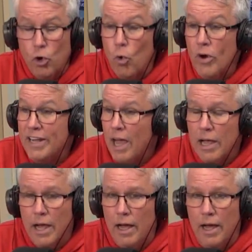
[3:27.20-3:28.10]
But during
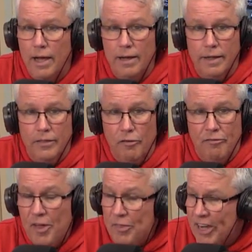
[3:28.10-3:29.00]
the
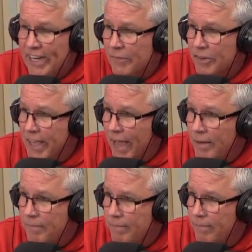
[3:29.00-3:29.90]
fifth inning of a
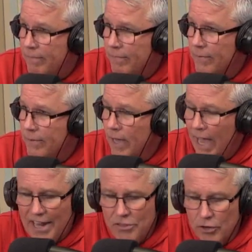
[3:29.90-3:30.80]
game,
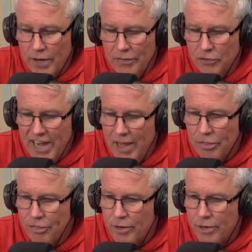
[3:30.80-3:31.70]
and they're
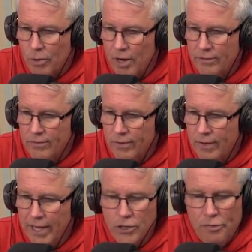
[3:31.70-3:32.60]
down 3 runs,
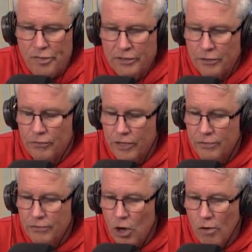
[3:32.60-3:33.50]
and you think the
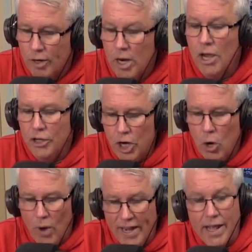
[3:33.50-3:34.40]
season's over, you
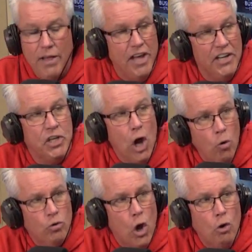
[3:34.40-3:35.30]
know what? Then
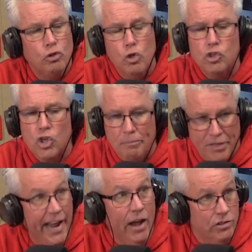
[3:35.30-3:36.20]
go do
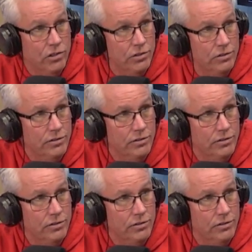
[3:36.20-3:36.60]
something else.